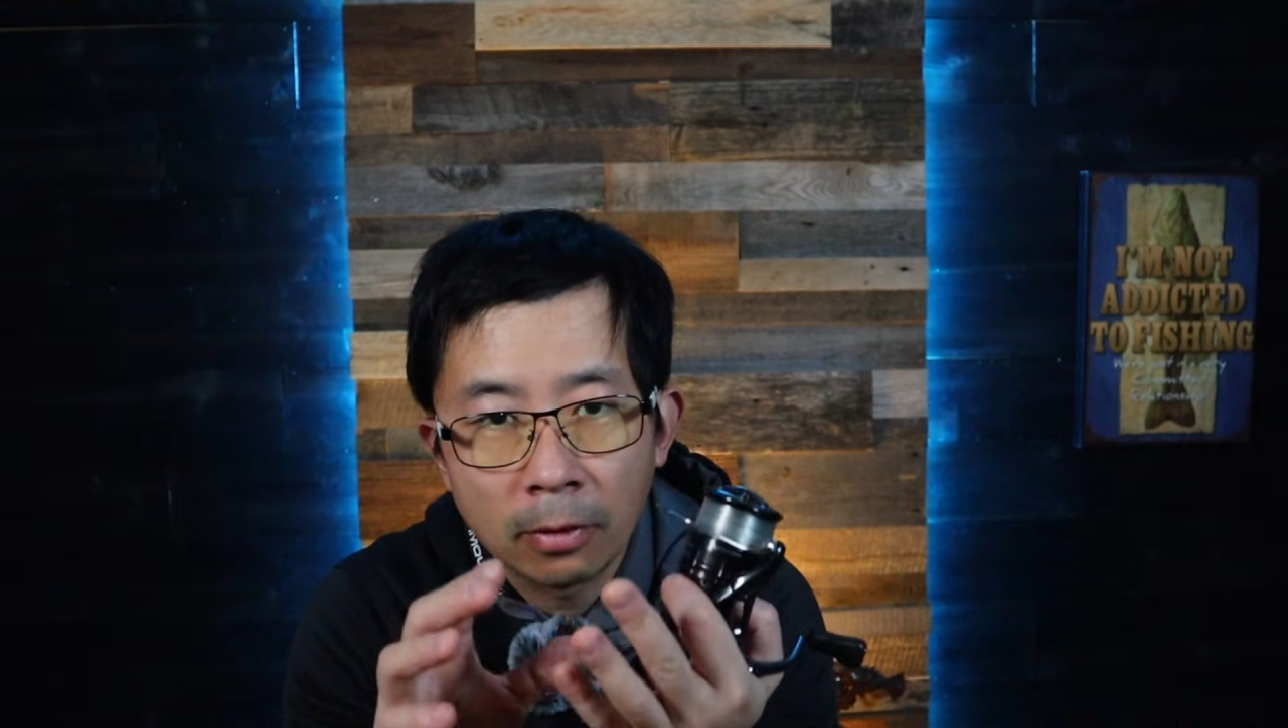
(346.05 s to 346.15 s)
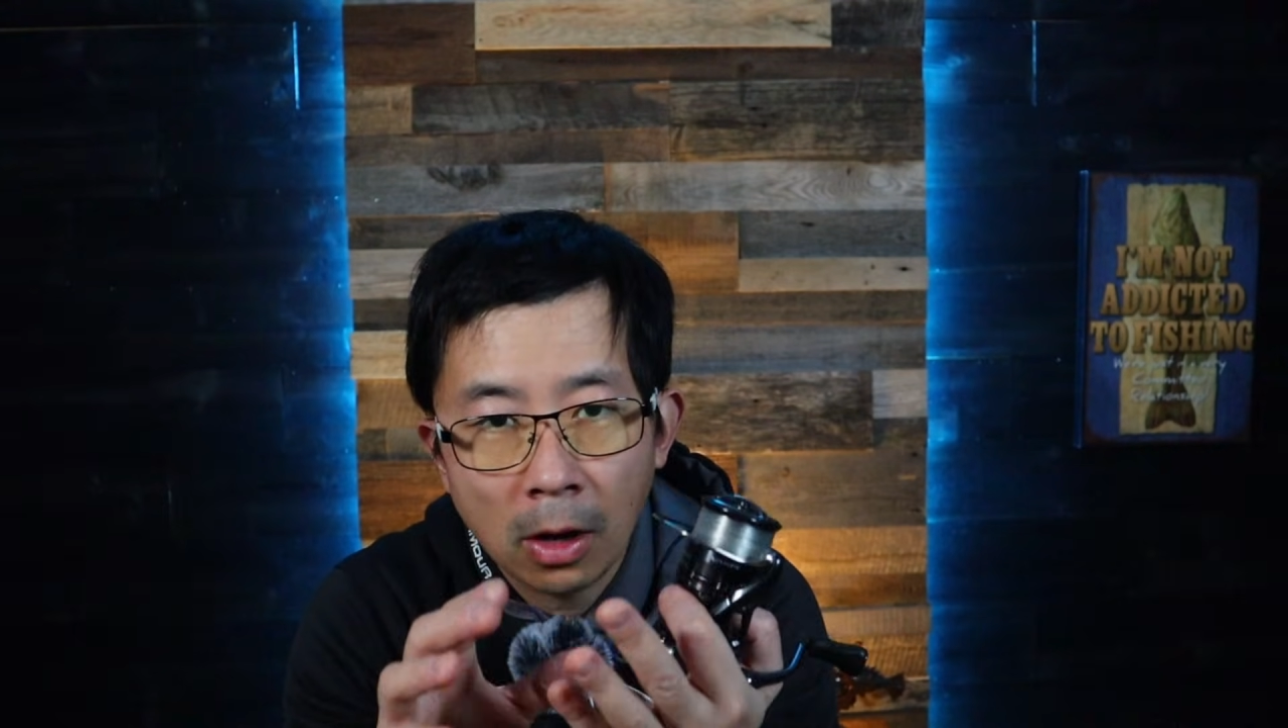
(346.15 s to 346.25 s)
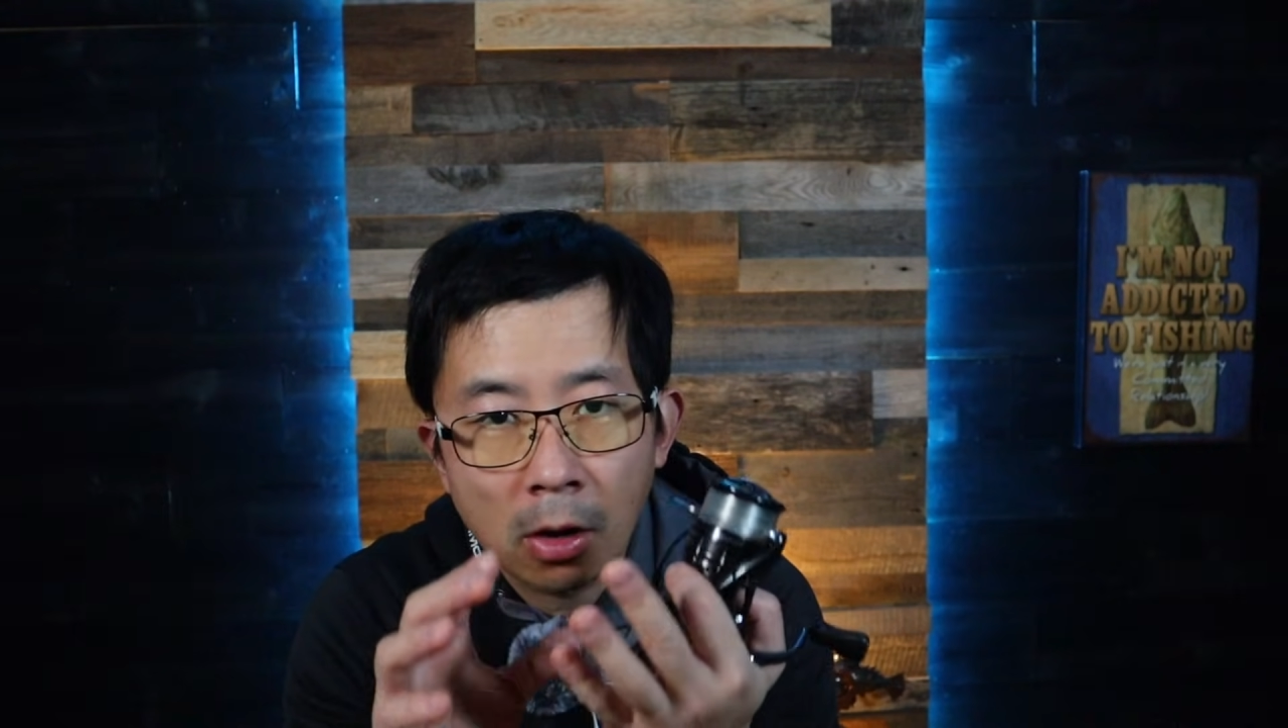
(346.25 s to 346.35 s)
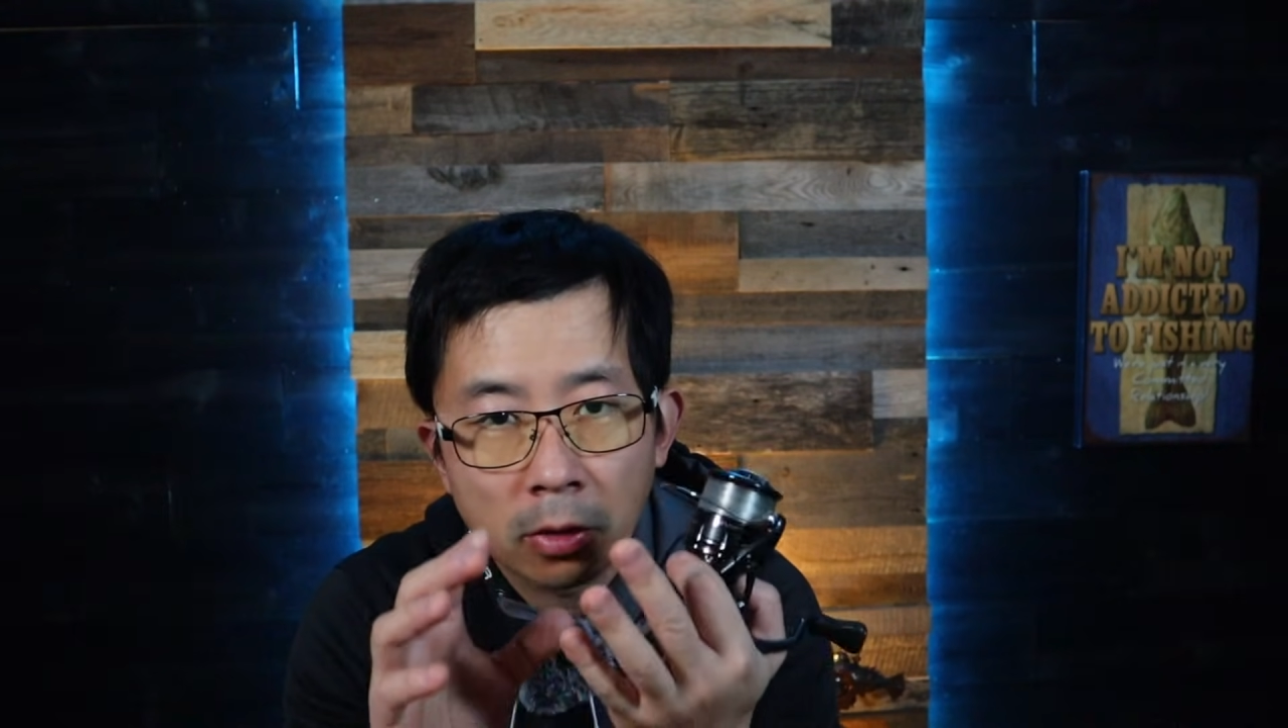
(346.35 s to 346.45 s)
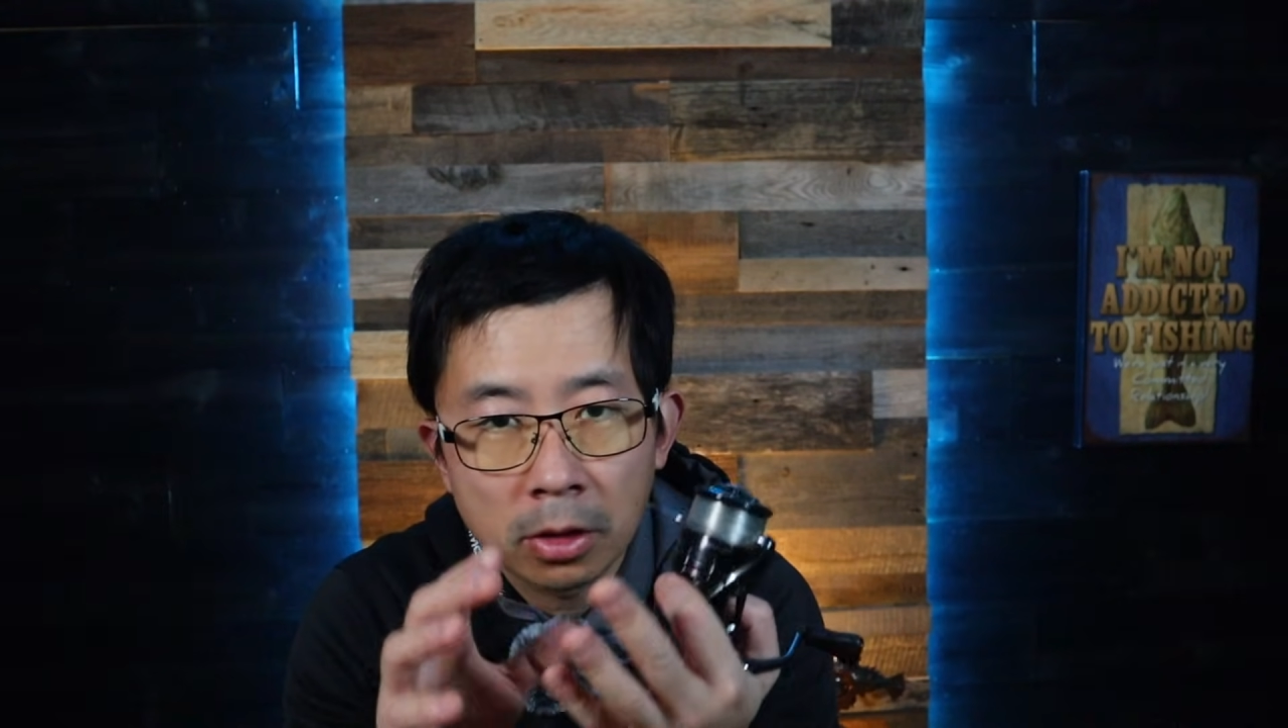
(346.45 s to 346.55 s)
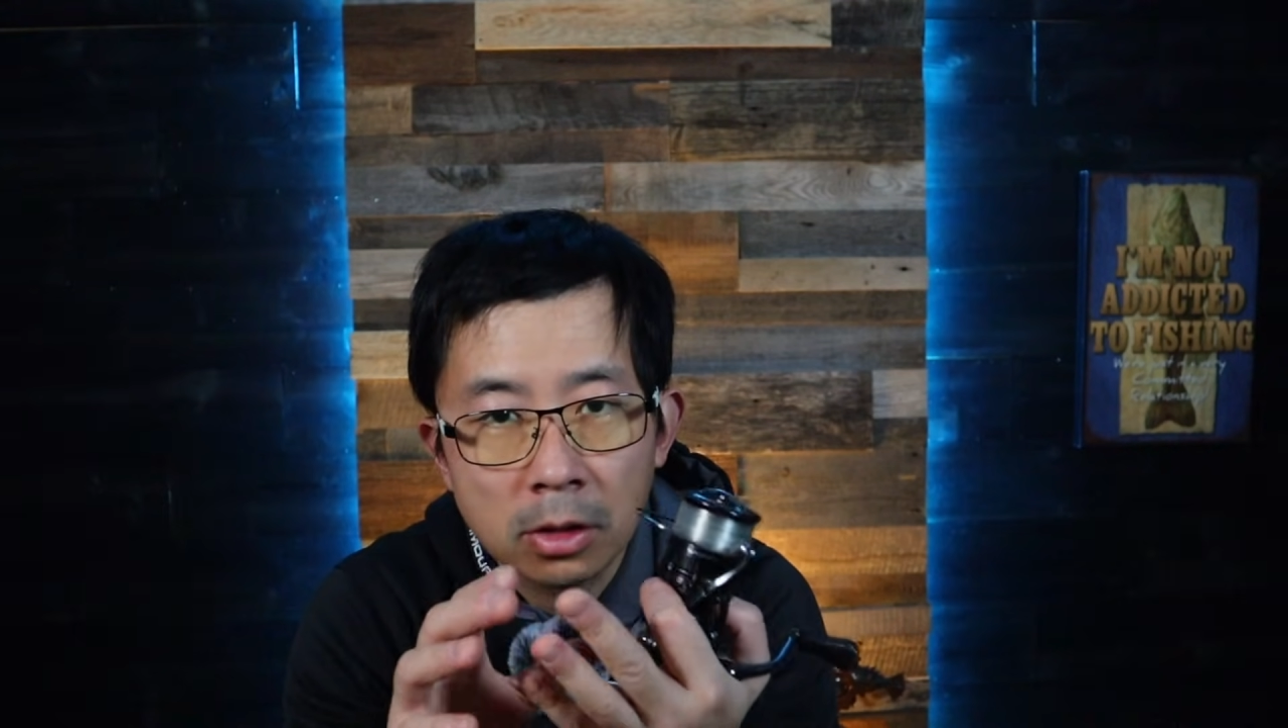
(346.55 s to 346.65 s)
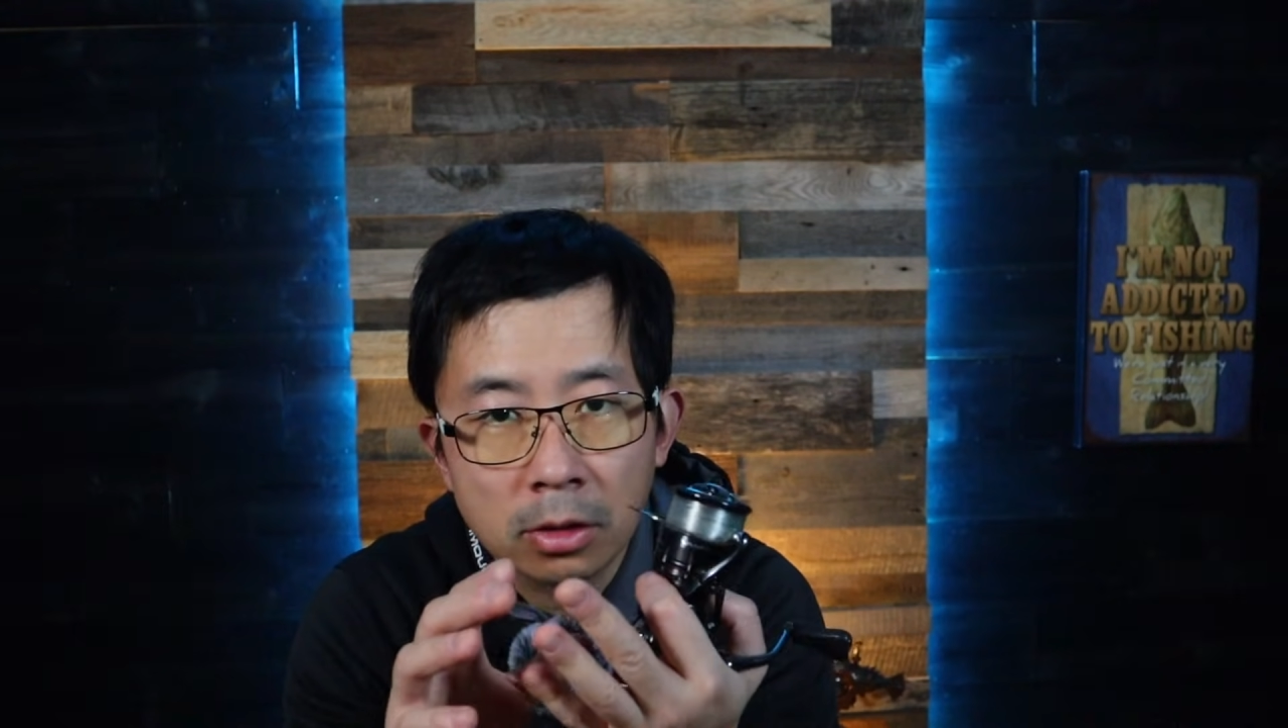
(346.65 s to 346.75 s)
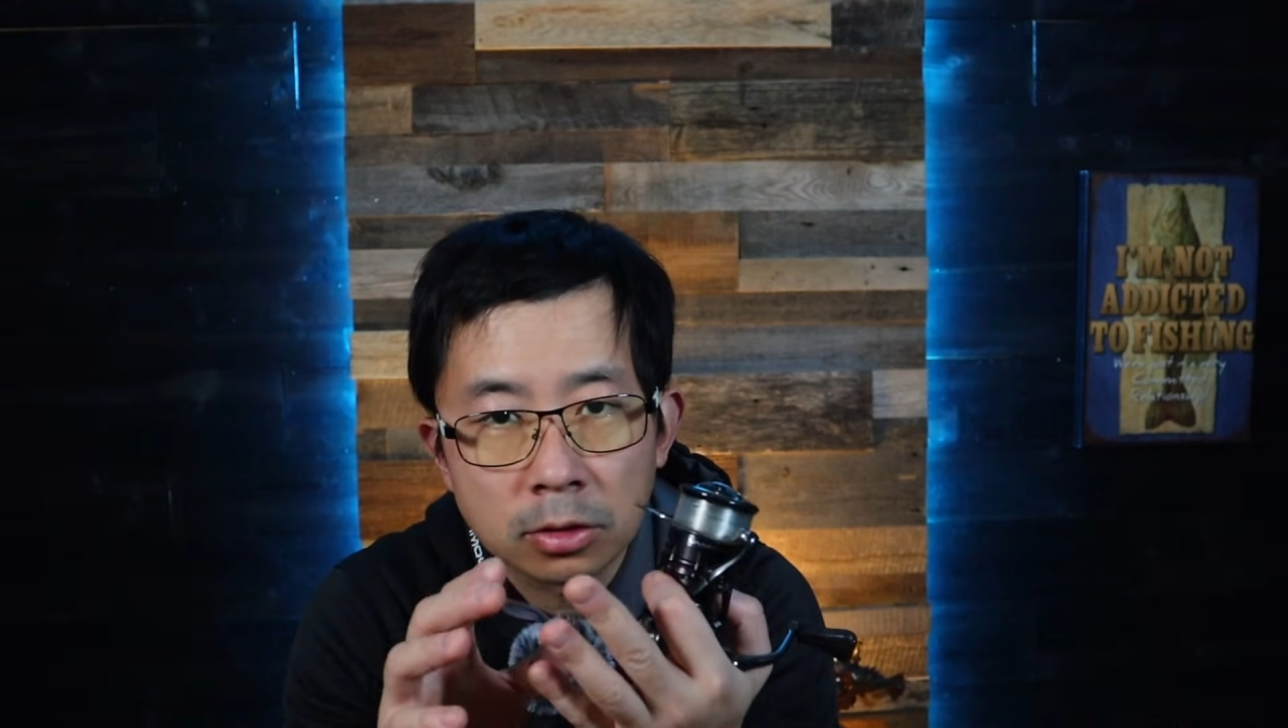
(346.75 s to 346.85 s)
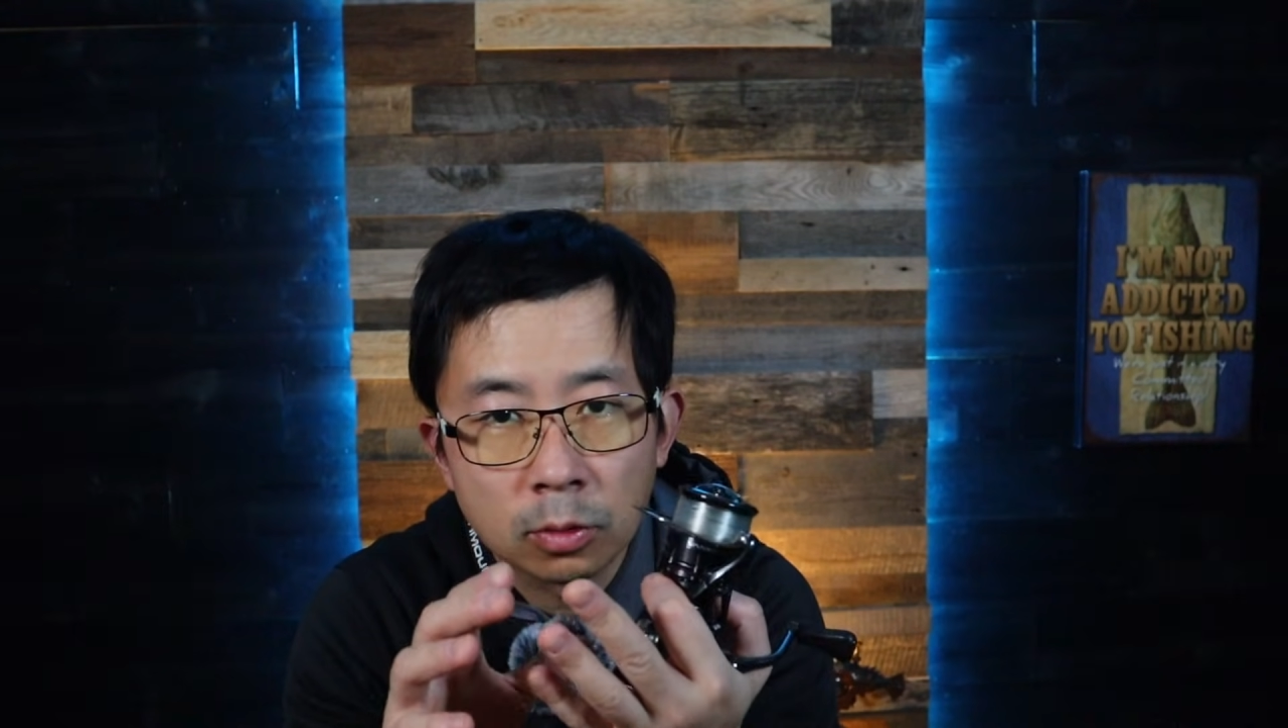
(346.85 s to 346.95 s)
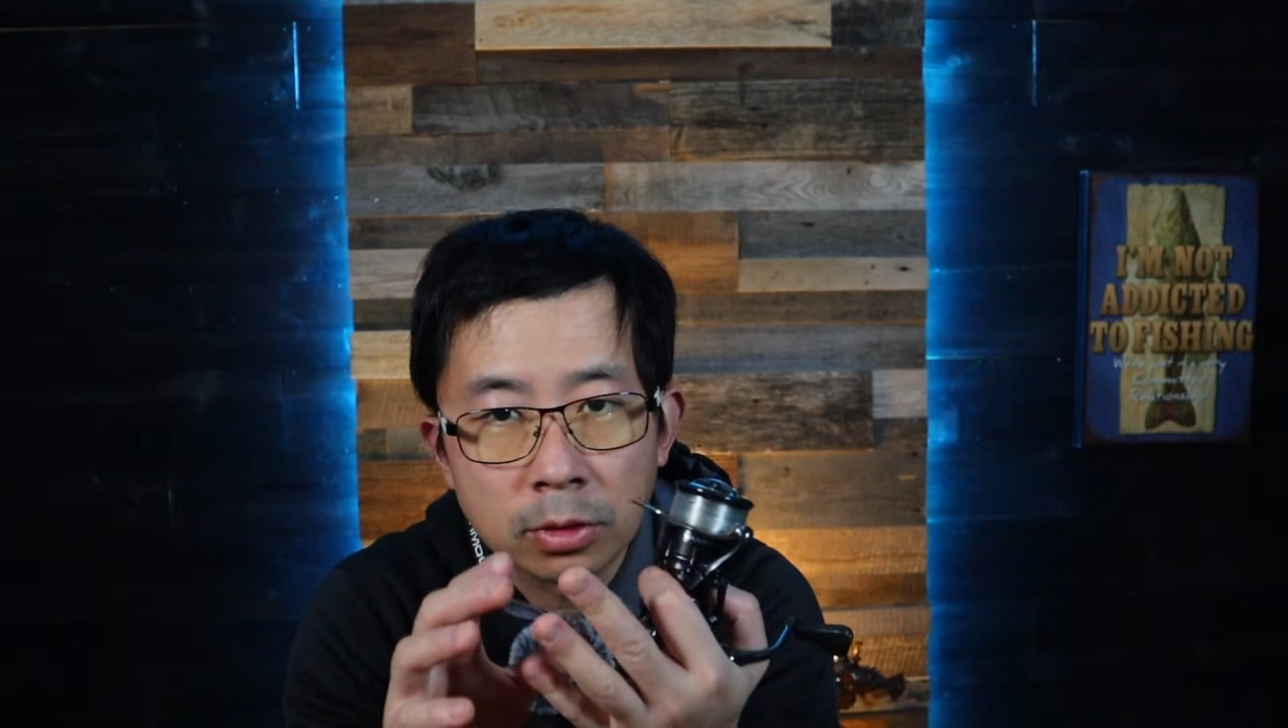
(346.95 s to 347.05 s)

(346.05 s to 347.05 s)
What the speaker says: long years